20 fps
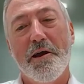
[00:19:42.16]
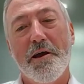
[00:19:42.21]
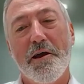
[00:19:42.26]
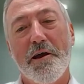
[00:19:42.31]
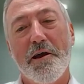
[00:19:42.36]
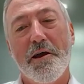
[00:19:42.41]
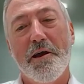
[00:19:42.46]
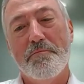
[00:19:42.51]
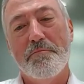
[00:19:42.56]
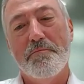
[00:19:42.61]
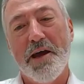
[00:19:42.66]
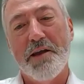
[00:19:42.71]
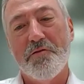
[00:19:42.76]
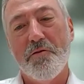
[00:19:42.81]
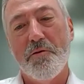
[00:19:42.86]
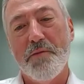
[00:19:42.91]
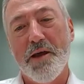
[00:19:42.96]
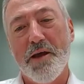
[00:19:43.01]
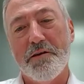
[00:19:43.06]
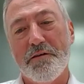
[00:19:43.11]
battery
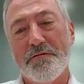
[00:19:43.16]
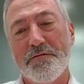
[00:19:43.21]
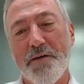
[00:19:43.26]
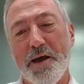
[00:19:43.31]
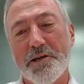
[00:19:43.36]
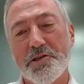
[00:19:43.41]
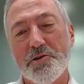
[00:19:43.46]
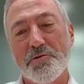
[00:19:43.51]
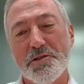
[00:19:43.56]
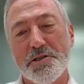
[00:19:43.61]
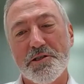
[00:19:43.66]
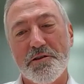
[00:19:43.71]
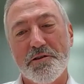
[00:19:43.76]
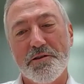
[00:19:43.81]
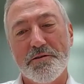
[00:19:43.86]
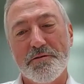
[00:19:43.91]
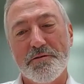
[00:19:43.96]
manufacturers in